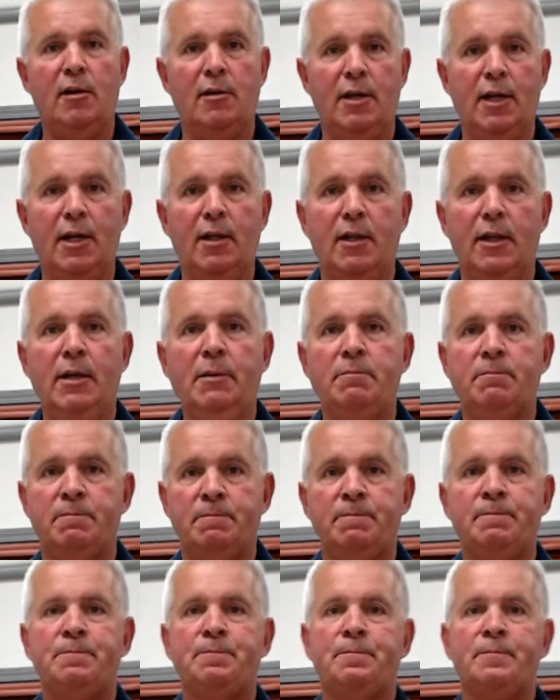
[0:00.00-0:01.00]
daily
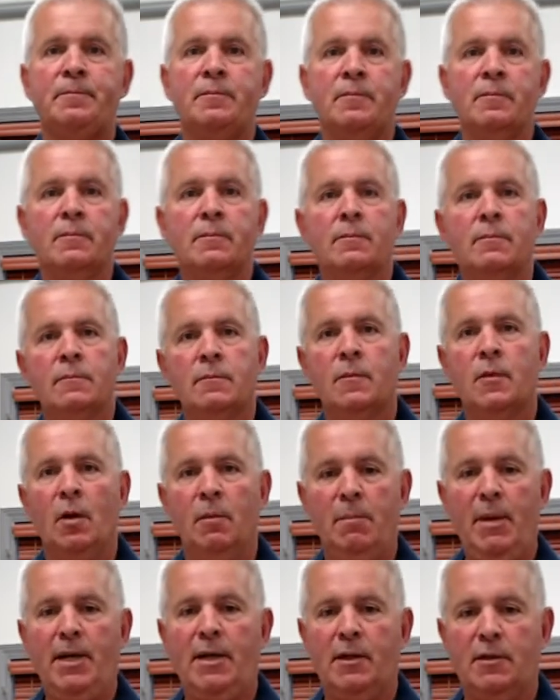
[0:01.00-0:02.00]

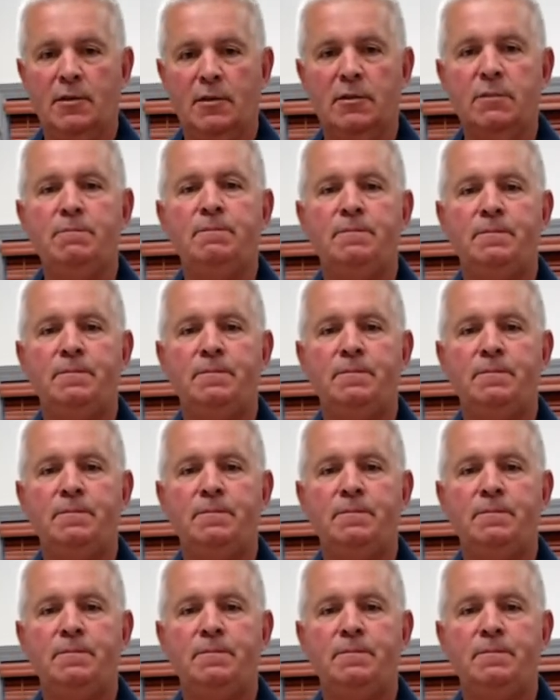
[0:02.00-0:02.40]
maintenance.